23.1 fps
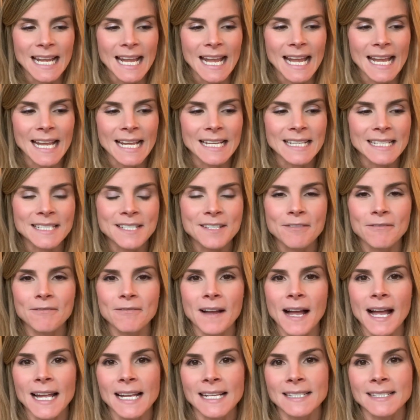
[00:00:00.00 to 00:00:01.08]
and
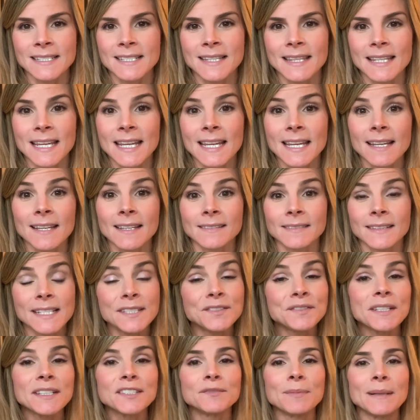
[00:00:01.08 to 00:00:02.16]
find the
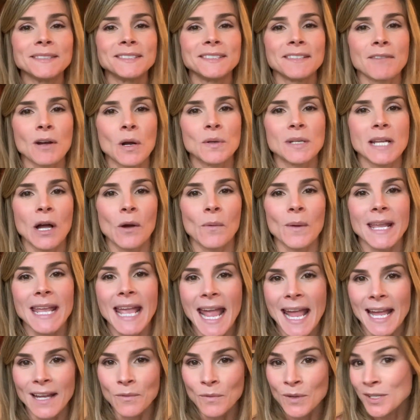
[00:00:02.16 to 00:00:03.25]
least expensive hotel we
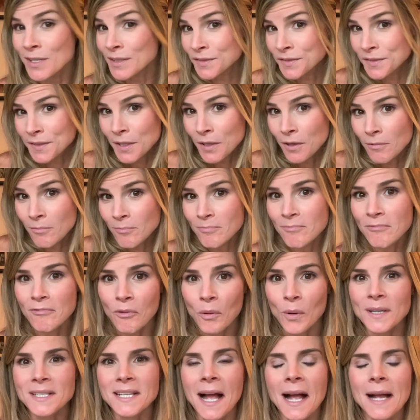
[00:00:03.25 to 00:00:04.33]
can, which is still
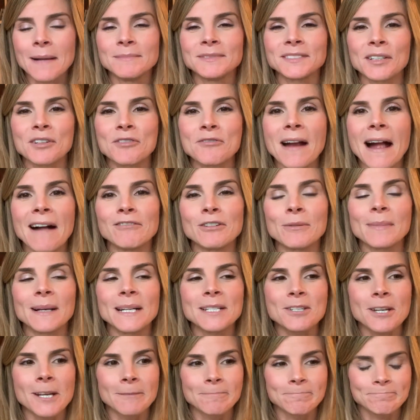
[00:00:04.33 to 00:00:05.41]
4 times our travel
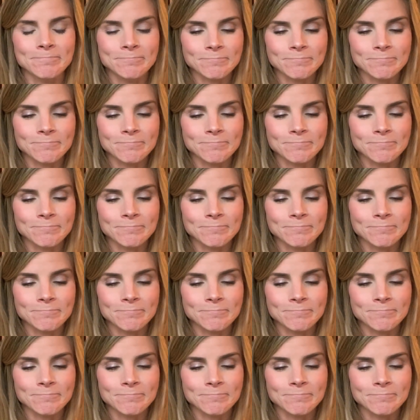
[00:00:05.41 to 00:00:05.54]
budget.